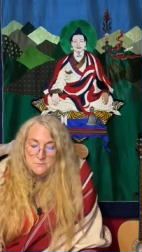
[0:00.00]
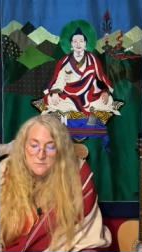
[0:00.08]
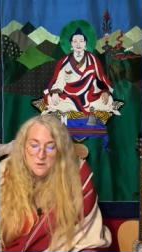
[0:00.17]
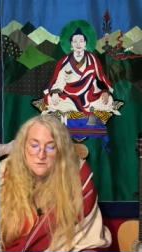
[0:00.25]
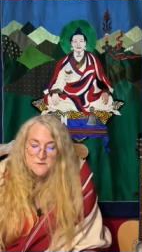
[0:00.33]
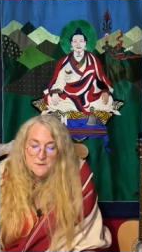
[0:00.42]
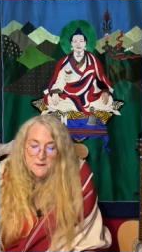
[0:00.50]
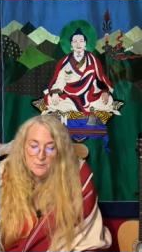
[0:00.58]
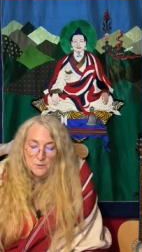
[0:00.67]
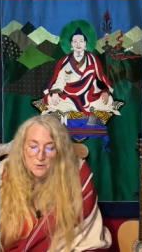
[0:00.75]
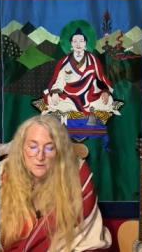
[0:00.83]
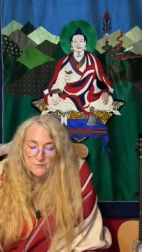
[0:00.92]
Most
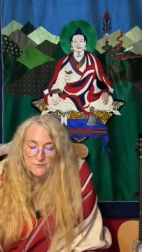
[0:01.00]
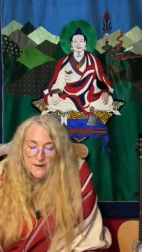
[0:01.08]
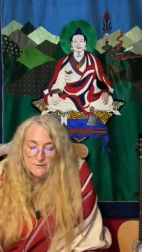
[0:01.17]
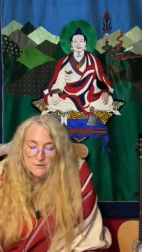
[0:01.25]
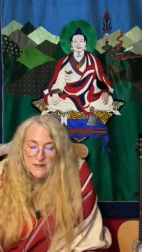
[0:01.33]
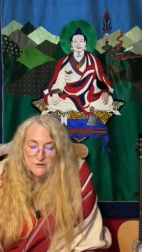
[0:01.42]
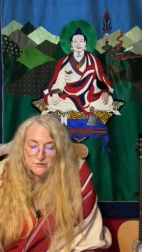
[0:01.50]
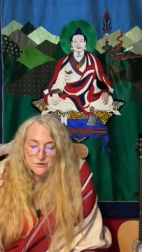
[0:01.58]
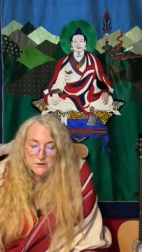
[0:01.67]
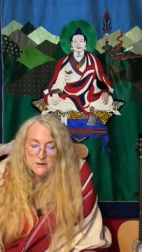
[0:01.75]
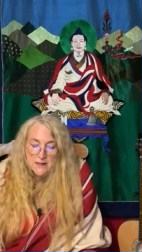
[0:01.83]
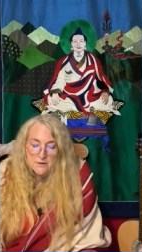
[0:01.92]
people on the
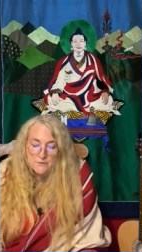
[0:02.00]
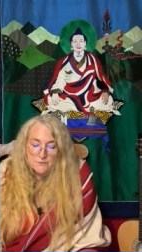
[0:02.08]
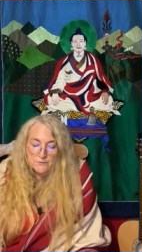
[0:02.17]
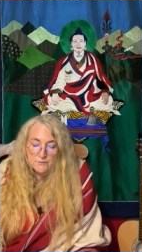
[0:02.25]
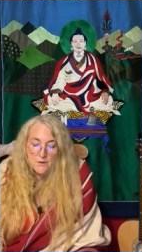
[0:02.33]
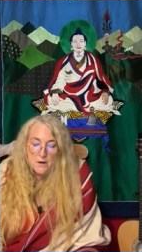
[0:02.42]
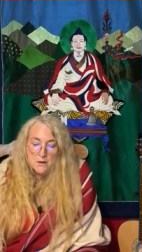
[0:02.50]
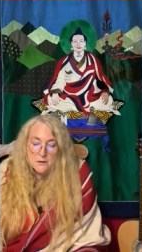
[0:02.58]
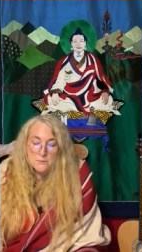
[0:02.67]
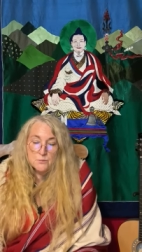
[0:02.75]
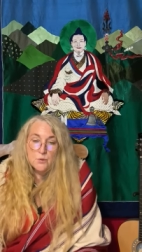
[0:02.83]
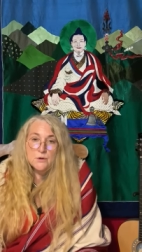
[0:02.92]
foundation year at
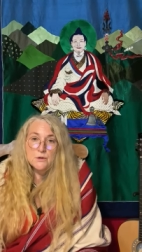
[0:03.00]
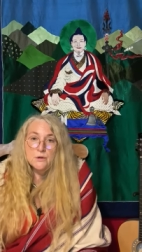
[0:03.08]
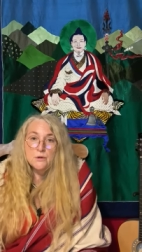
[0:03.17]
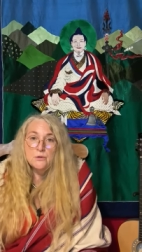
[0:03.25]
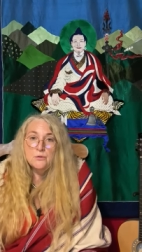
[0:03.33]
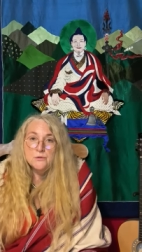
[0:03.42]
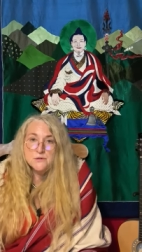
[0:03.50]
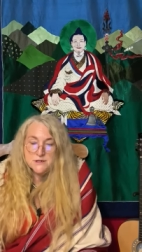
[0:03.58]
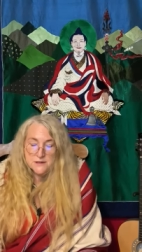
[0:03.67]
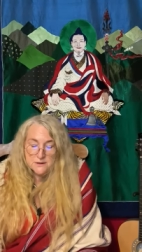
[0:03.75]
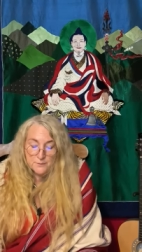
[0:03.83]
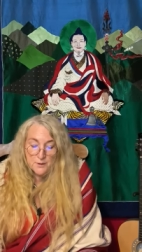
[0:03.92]
Farnham were
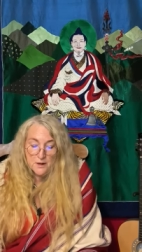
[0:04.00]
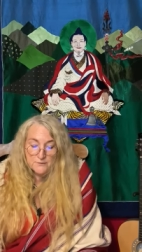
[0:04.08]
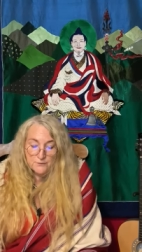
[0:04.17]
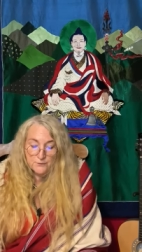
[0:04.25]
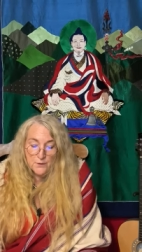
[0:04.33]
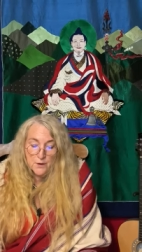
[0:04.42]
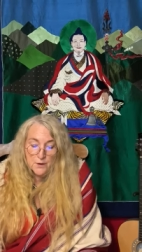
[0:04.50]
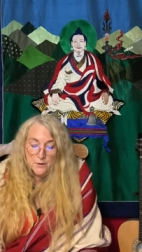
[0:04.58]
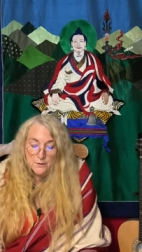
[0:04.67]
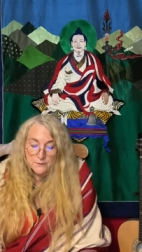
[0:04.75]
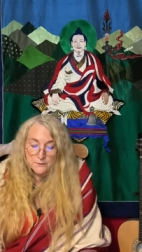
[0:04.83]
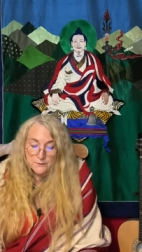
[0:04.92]
gaudier by
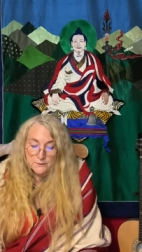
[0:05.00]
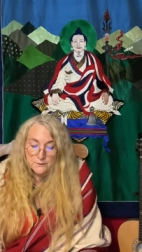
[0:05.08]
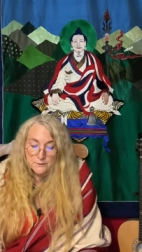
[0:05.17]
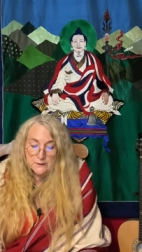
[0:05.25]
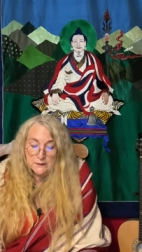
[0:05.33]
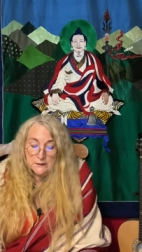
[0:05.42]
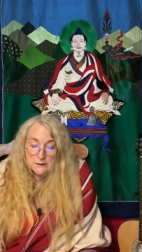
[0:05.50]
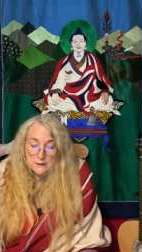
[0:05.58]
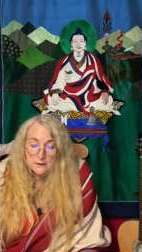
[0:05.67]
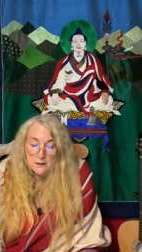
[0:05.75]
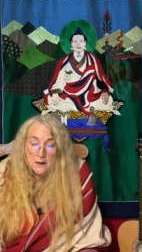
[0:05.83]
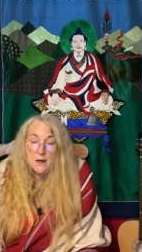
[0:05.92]
far.
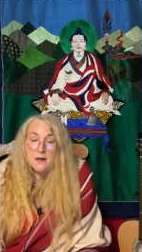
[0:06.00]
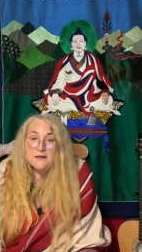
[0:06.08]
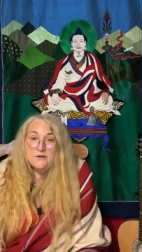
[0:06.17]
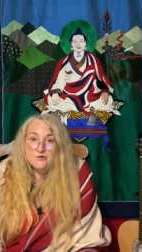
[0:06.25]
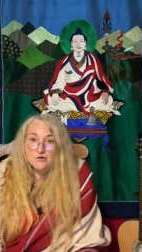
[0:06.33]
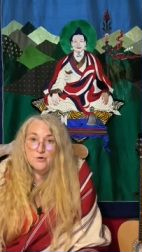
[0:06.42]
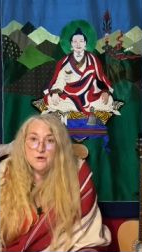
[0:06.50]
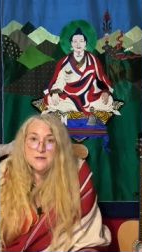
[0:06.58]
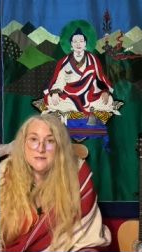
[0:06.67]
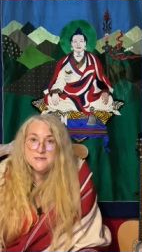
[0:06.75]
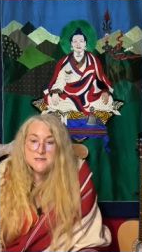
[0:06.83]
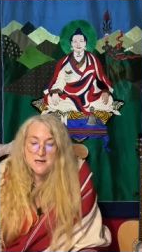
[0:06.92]
I
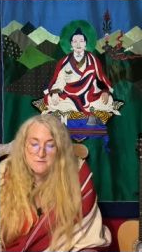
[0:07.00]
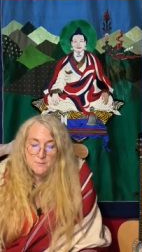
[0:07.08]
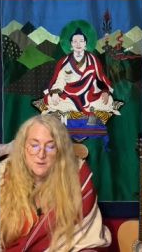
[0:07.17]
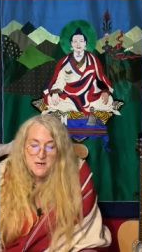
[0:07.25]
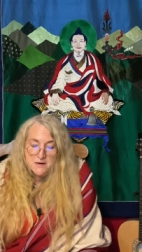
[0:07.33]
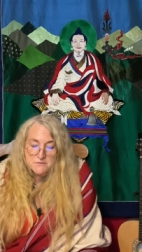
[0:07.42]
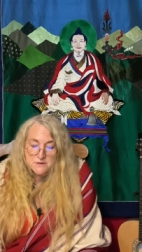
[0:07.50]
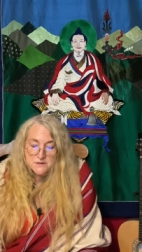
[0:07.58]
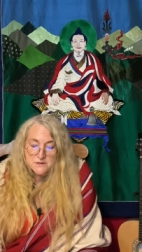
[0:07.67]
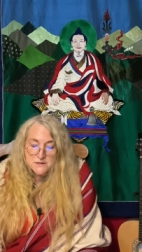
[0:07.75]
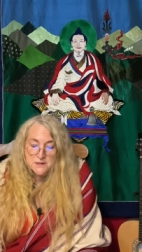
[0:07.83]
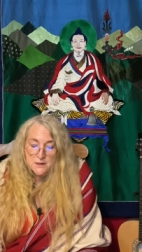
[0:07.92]
enjoyed their
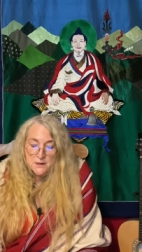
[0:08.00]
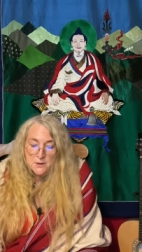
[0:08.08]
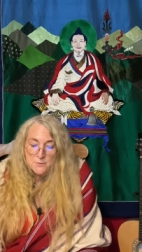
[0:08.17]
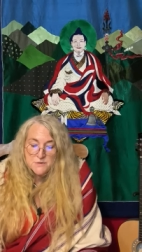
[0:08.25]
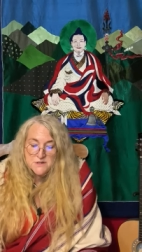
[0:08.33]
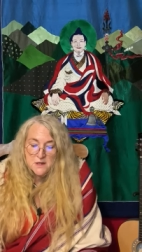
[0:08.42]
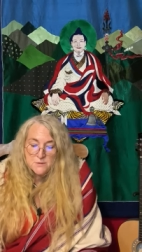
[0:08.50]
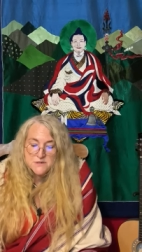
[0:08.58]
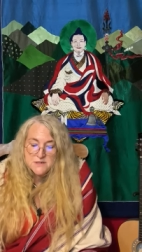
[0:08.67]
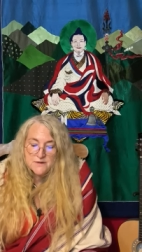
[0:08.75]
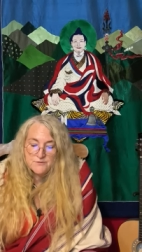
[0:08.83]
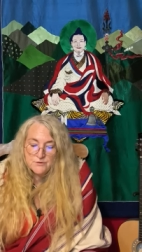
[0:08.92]
appearance but I
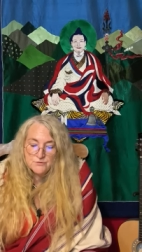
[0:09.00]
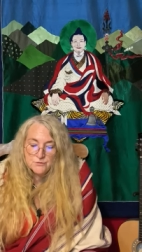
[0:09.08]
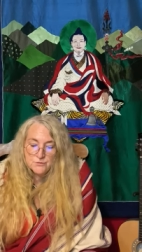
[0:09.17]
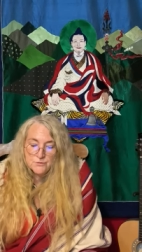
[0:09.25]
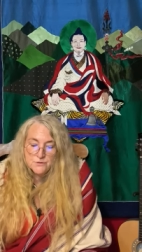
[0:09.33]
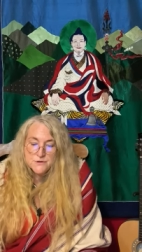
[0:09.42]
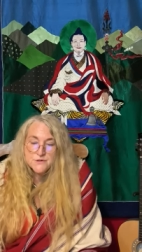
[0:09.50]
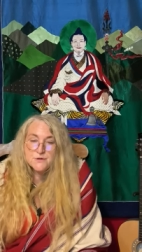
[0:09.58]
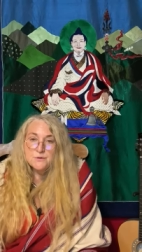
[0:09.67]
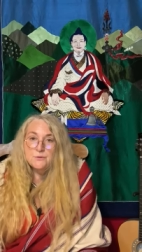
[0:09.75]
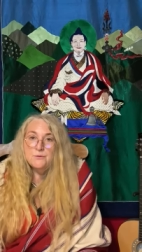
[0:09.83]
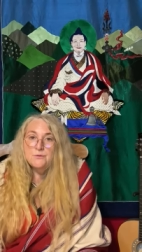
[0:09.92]
was never drawn
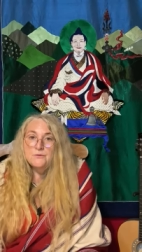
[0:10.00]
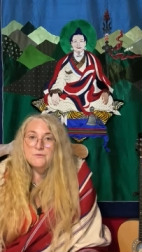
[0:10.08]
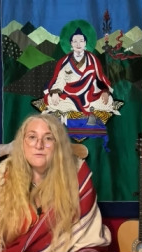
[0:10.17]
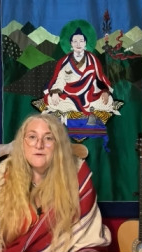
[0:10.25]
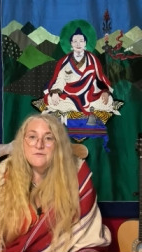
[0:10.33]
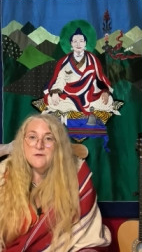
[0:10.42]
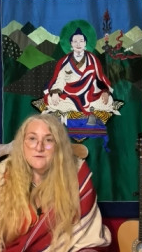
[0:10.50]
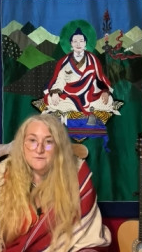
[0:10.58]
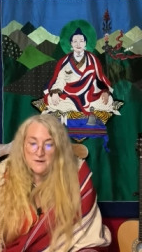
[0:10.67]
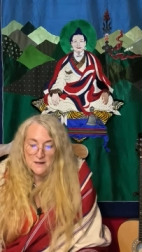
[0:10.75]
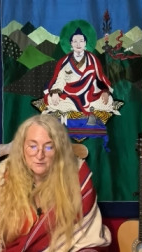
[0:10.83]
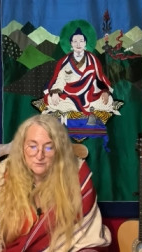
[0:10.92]
to
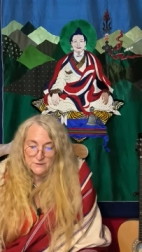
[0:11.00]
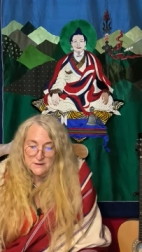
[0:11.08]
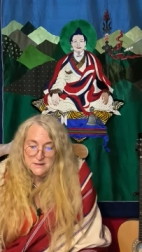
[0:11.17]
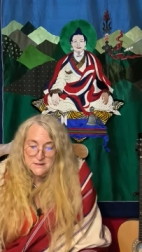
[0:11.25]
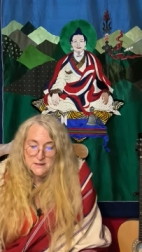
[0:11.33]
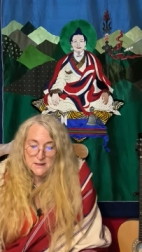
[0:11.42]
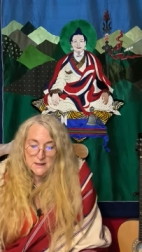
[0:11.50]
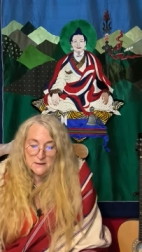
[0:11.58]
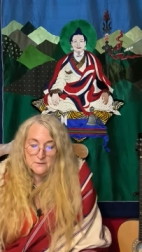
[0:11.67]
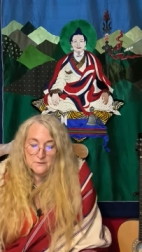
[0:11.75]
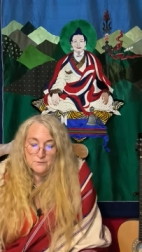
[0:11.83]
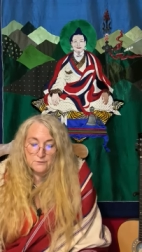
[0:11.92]
vivid velvet
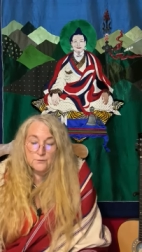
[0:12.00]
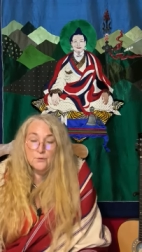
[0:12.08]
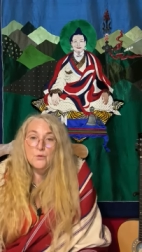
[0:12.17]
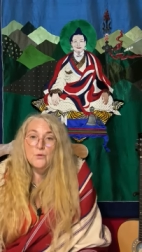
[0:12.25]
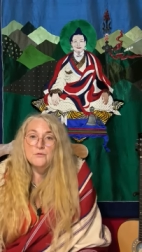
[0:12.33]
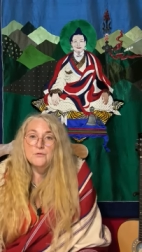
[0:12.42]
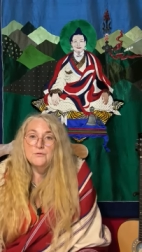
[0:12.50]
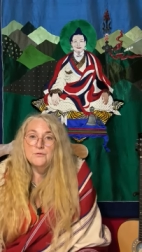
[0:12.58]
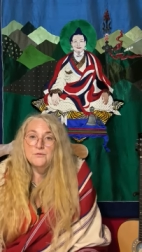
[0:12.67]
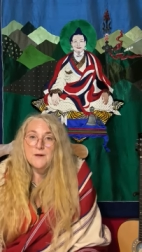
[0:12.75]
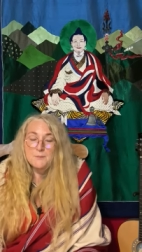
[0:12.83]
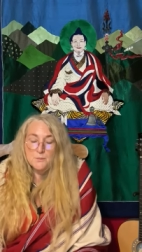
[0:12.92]
and floral
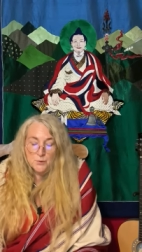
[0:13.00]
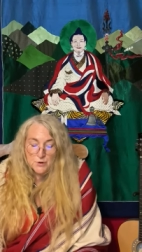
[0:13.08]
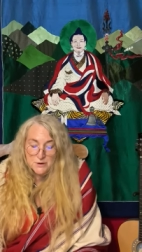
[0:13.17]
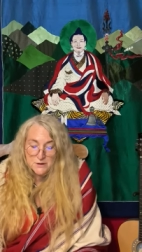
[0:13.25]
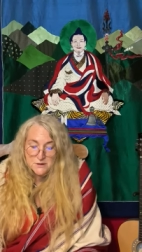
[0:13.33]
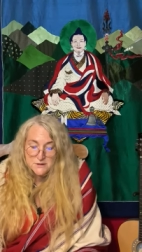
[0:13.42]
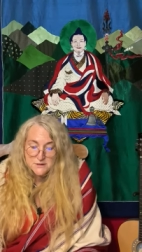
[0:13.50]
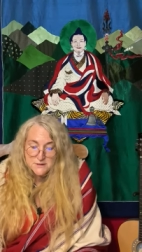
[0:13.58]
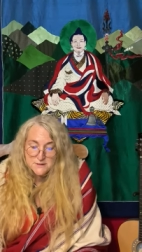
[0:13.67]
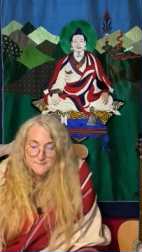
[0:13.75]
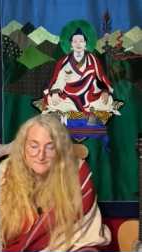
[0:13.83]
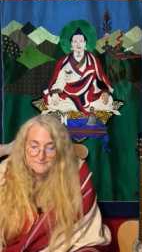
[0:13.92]
flamboyance.